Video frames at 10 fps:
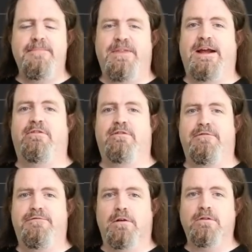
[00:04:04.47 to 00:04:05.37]
that's
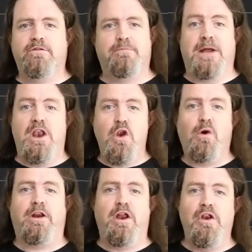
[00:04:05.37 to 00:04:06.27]
false, but
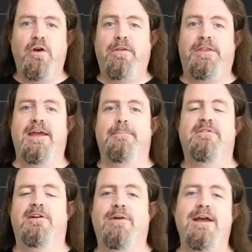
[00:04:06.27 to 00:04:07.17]
not the
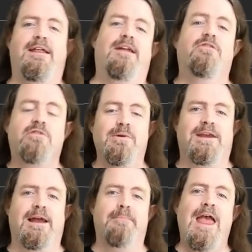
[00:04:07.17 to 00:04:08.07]
empty array, that's true
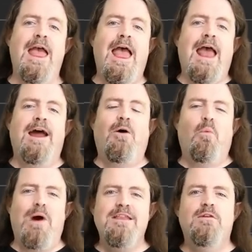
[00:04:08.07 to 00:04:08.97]
again. Now,
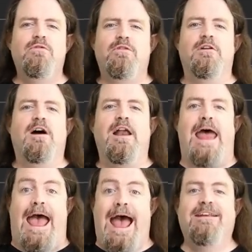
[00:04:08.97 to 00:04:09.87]
when you start
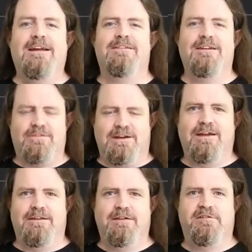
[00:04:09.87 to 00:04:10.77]
adding things
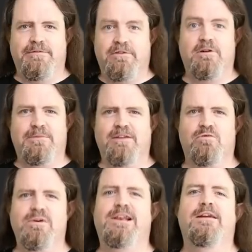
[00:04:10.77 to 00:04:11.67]
together, JavaScript gets
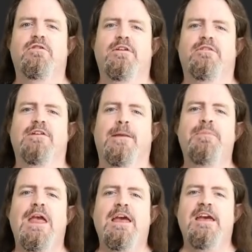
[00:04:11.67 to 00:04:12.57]
really interesting.
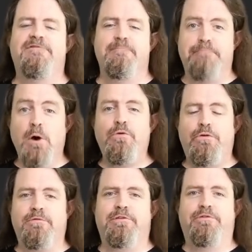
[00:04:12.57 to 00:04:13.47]
If
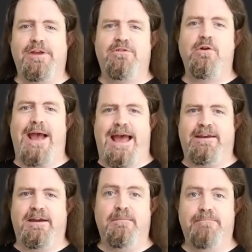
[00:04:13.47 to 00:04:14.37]
both of the things you're
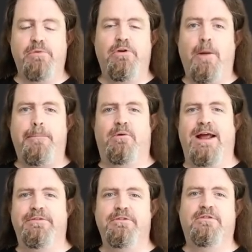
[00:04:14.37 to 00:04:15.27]
adding, both
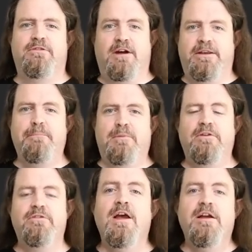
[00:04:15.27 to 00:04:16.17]
operands, are
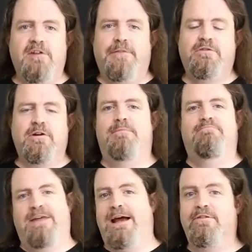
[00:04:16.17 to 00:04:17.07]
numbers, JavaScript
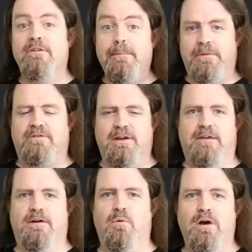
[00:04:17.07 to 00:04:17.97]
adds the numbers
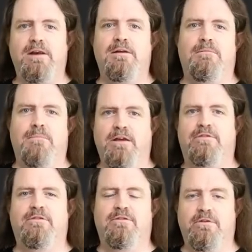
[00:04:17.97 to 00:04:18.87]
together. 1
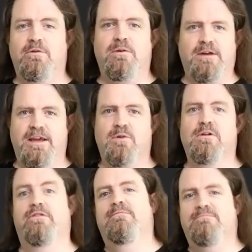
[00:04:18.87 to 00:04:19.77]
+ 2
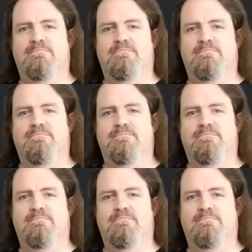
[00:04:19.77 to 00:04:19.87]
=